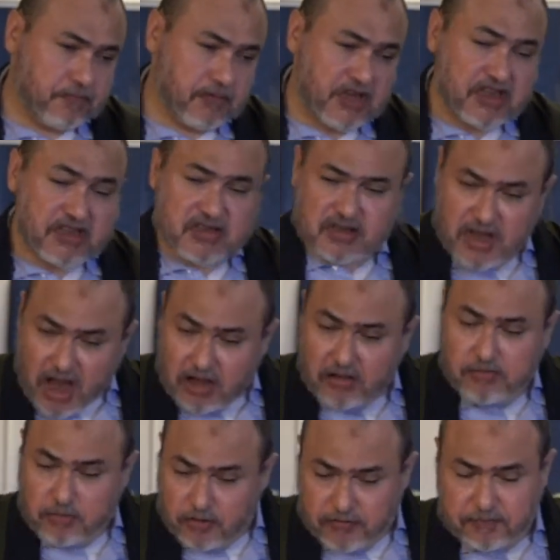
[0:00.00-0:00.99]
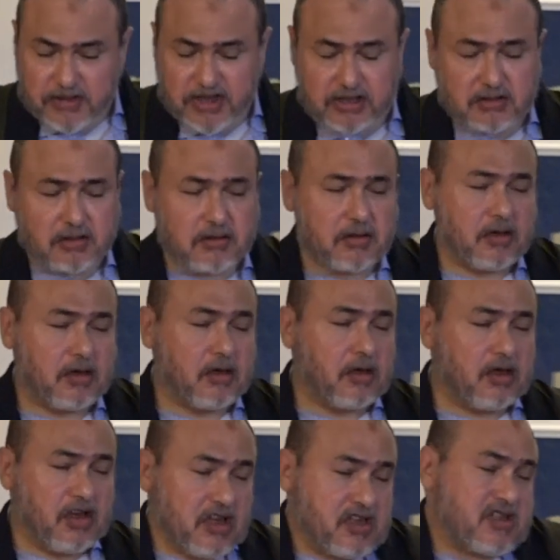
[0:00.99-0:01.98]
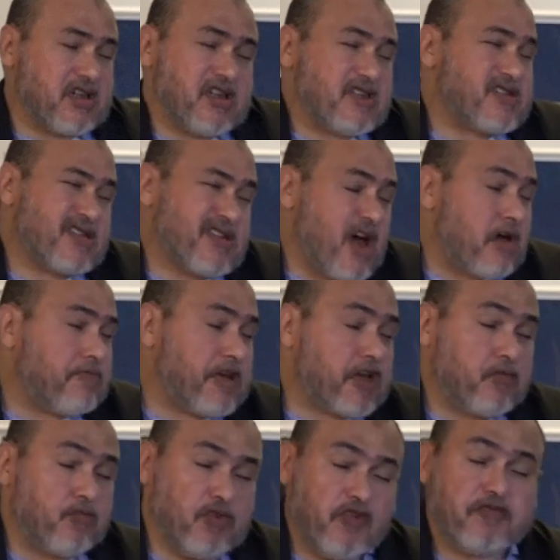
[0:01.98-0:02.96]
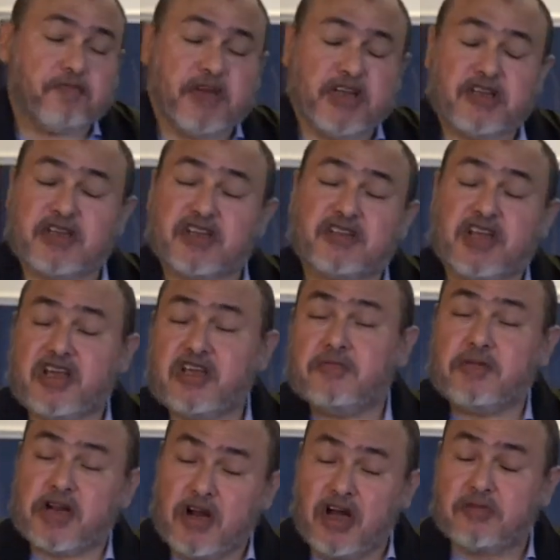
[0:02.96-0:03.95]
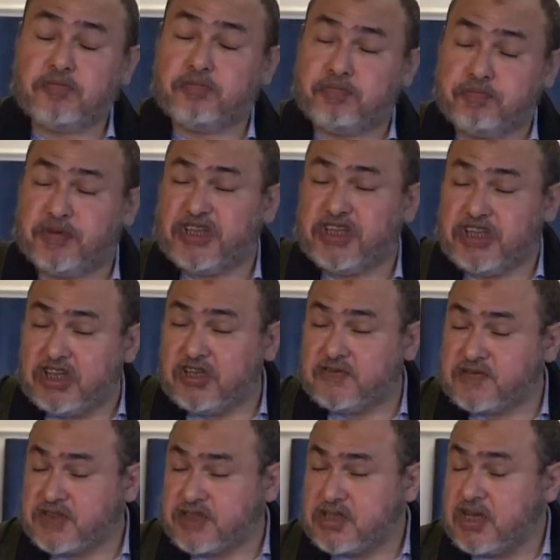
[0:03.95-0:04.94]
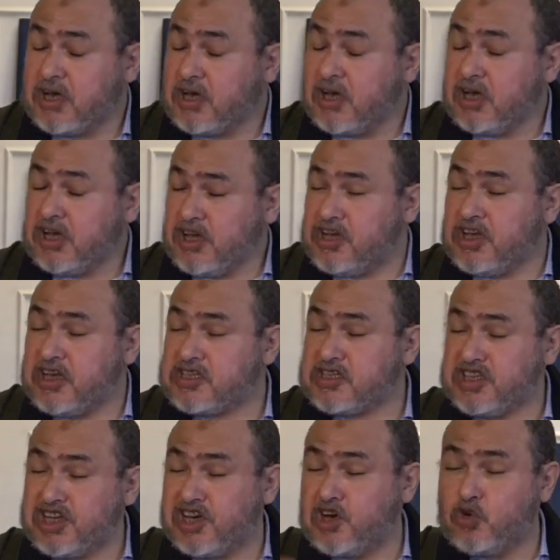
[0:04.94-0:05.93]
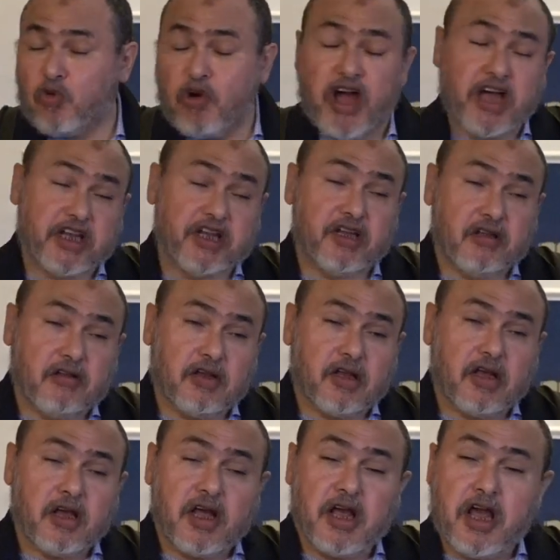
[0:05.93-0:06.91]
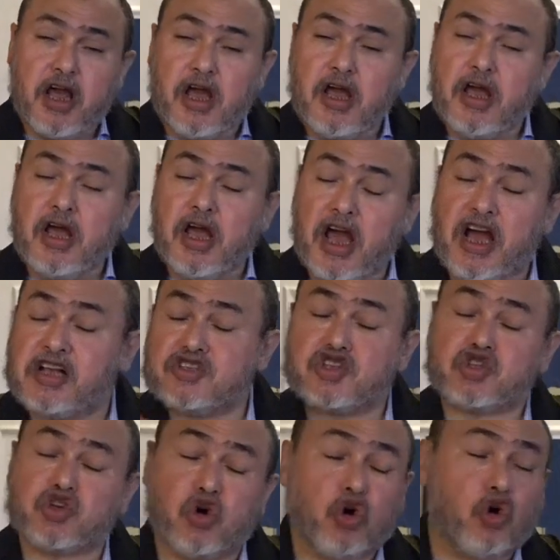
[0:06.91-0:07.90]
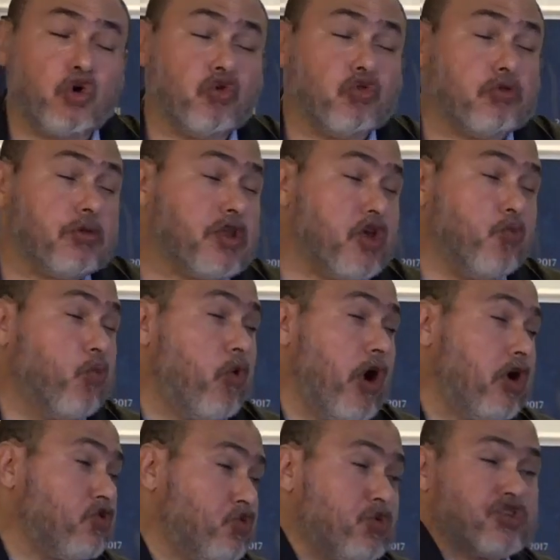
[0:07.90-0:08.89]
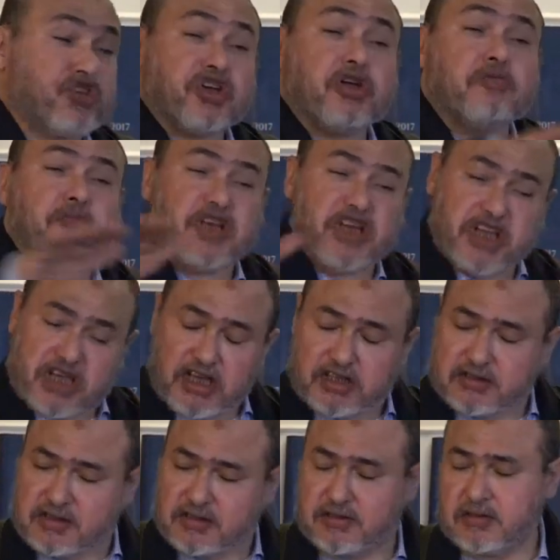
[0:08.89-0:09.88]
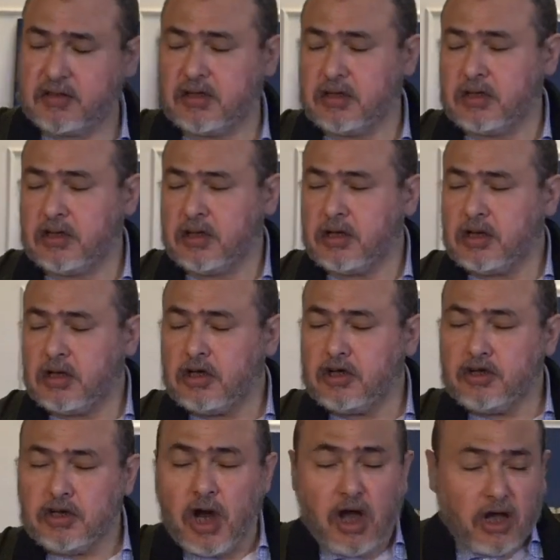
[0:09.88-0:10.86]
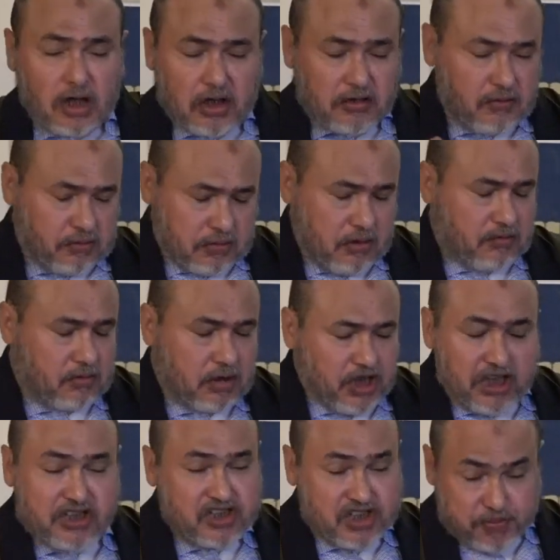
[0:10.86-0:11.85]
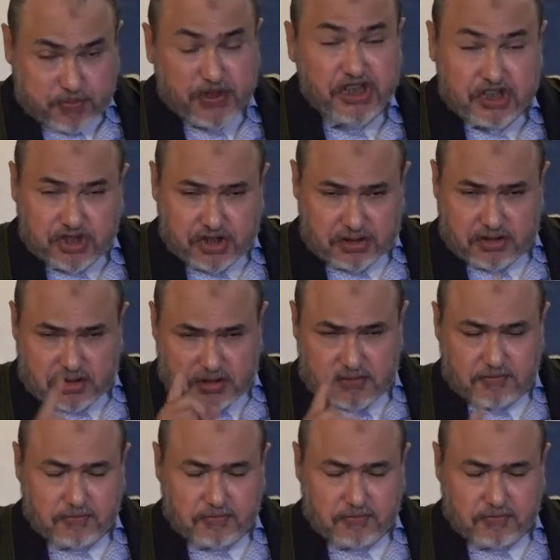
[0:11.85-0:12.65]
The Islah movement is an Islamic movement that the Emirat believes is Ikhwani, and so they want to terminate not its preachers,